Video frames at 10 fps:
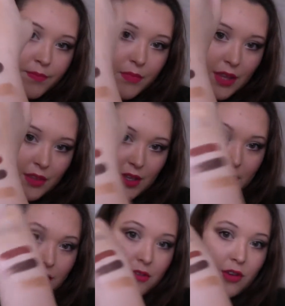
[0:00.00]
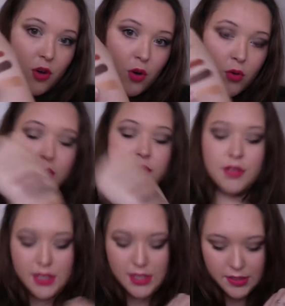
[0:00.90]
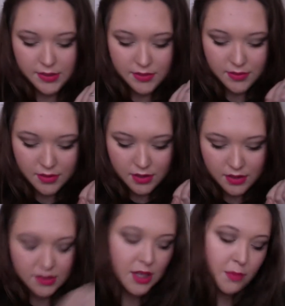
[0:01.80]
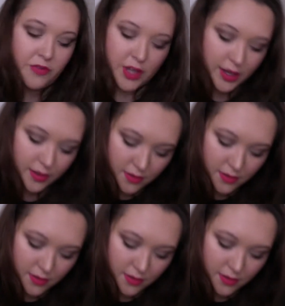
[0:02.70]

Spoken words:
And then the gold is Summerfly.